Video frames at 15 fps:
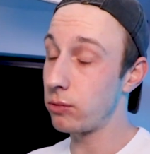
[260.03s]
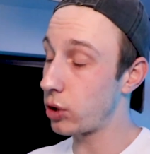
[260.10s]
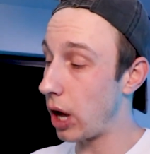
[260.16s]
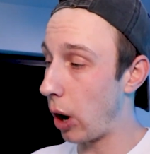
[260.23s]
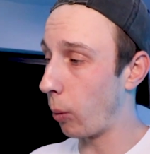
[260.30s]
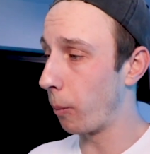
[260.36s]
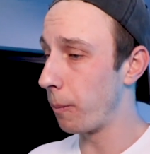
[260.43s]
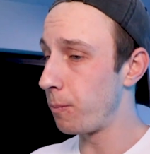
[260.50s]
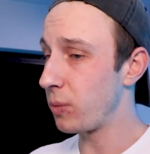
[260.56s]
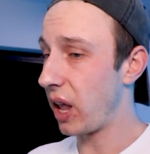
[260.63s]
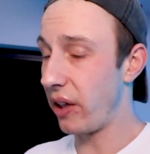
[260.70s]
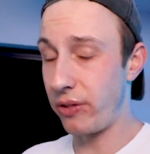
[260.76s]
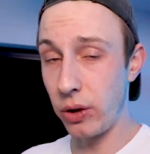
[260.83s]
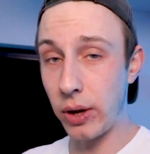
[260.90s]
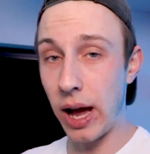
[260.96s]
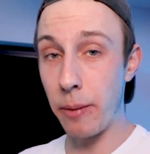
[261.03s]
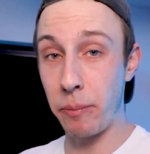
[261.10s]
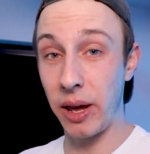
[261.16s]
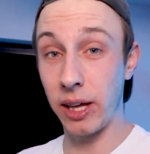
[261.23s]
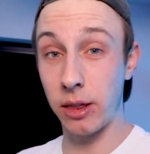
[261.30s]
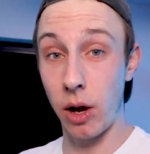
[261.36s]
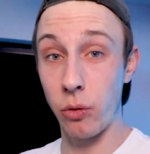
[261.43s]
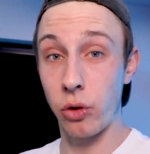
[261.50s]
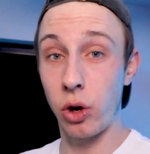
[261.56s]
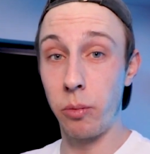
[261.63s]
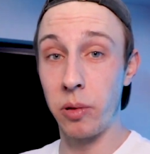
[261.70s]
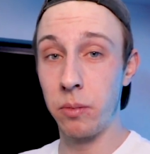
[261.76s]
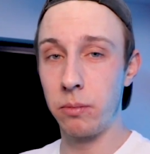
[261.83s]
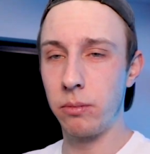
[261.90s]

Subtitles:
So if you can pick those up,